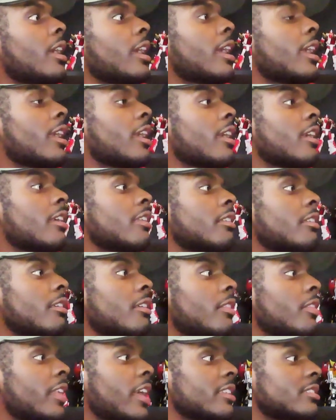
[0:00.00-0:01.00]
And
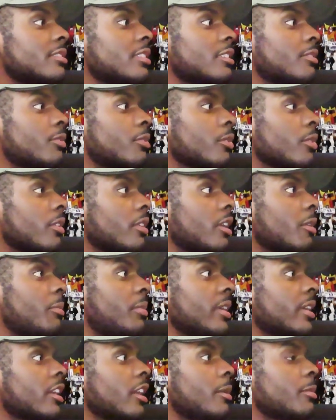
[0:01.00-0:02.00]
that's it for uh,
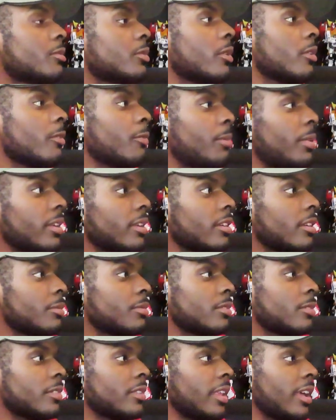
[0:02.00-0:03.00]
pickups or
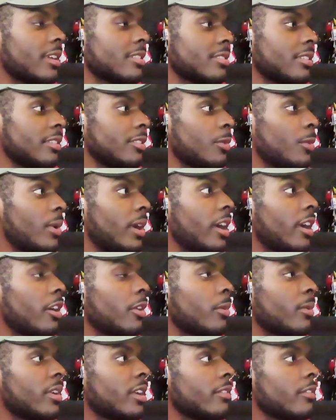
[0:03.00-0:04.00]
pickups last in the
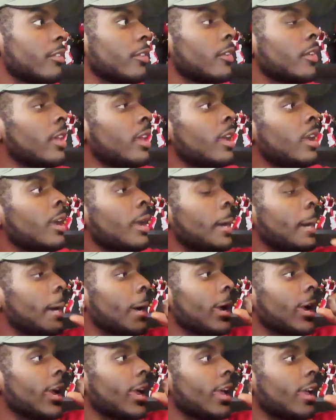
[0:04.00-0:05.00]
wild or whatever.
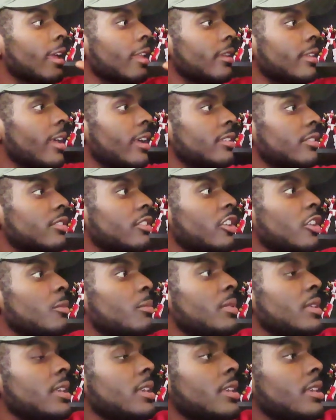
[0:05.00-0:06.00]
And next is going to
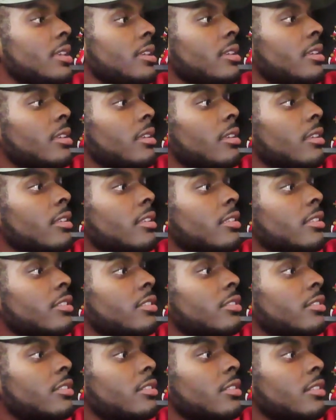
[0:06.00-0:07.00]
be
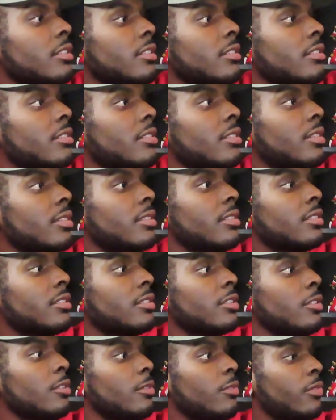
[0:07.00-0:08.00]

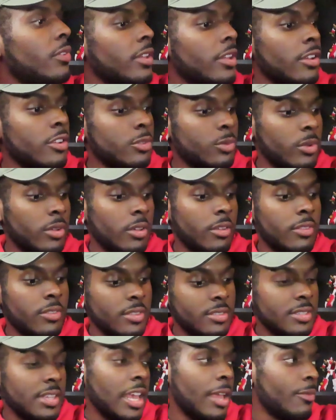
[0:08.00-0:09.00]
two figures. Well,
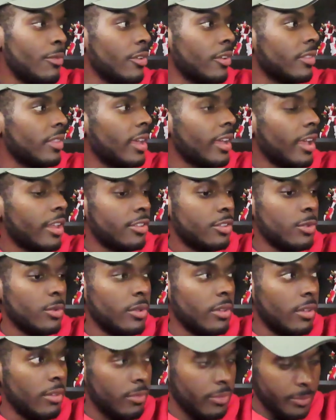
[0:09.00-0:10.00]
the same figure that I got
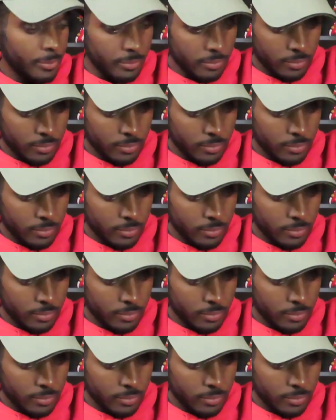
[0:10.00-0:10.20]
two of.